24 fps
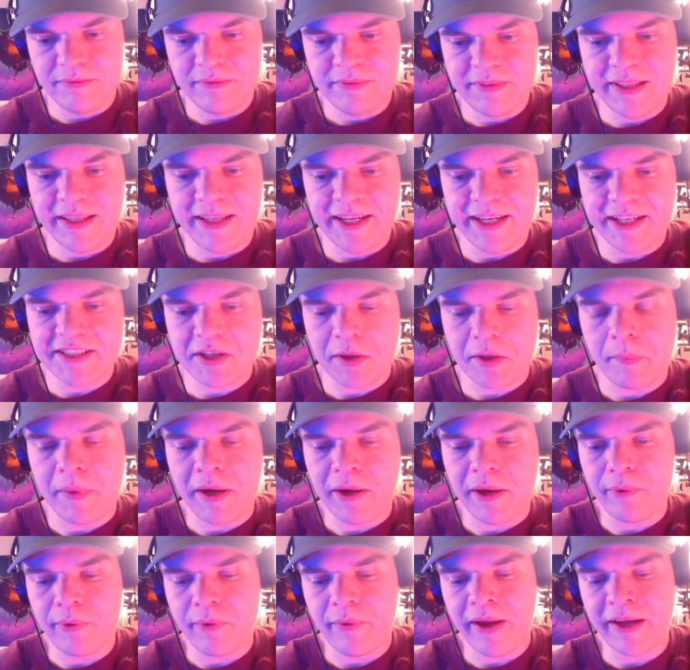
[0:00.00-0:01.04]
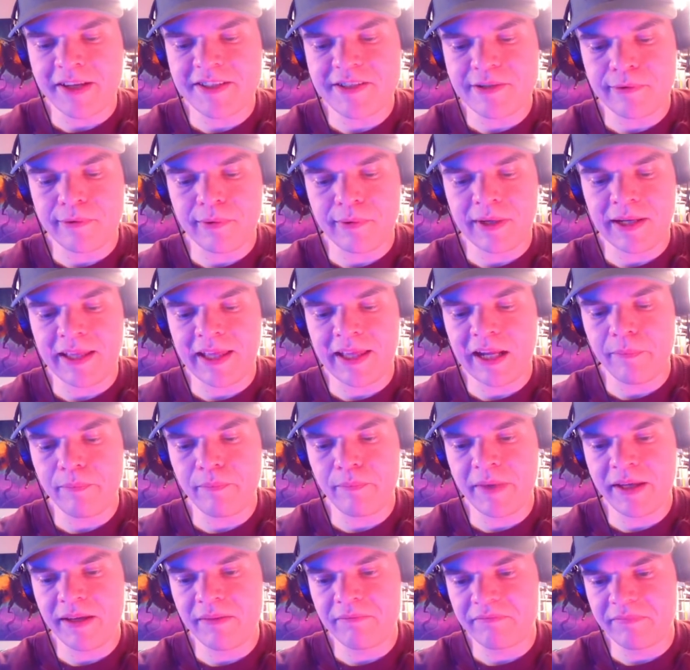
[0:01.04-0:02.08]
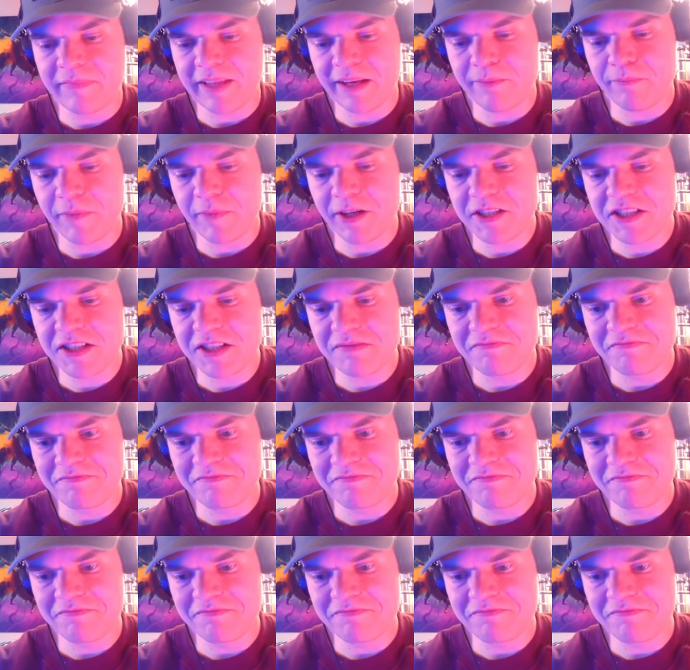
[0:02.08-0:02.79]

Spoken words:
the extra power hasn't really helped me that much.